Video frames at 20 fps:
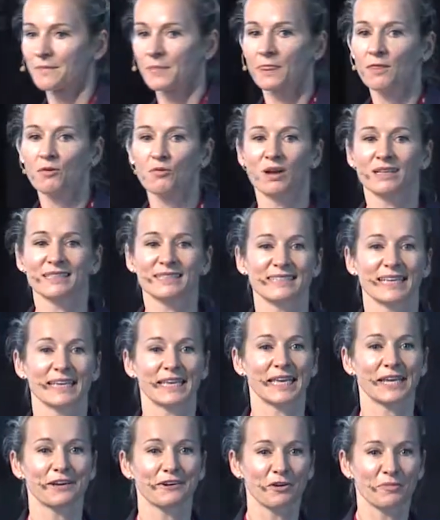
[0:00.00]
the ones that
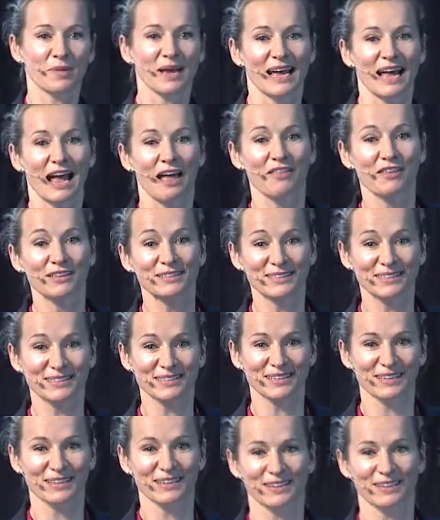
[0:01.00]
care about others.